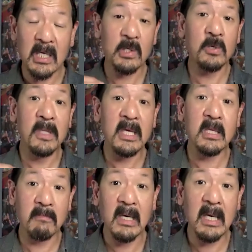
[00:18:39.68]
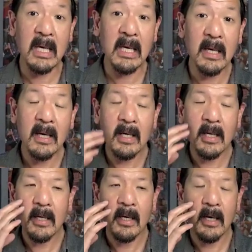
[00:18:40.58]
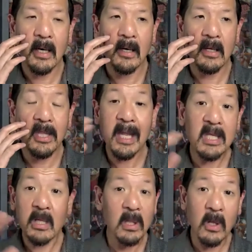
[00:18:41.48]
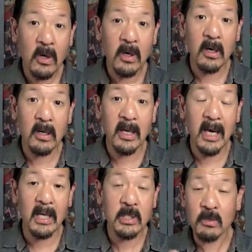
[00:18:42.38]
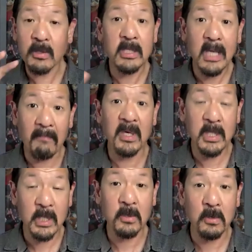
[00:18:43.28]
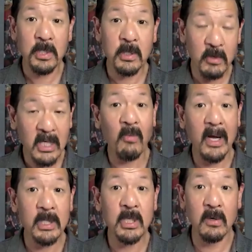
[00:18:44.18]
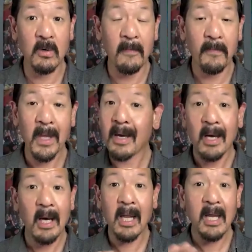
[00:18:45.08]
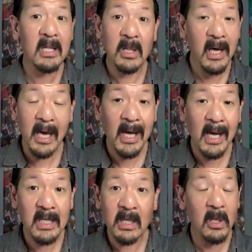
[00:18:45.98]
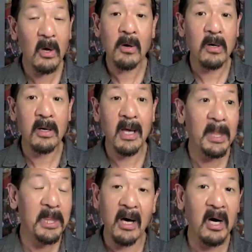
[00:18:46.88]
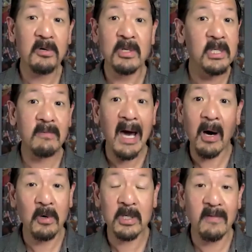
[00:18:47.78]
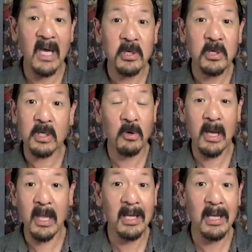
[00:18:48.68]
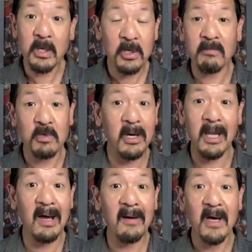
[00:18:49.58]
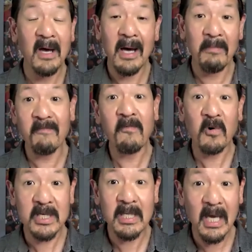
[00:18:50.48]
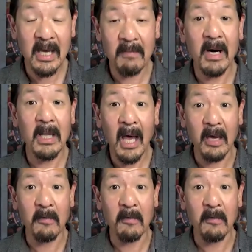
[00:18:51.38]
unique to me that I didn't learn at two of the top business schools, which I went to. I didn't learn at the hundreds of hours of HR training and leadership training I've been forced to take in my life.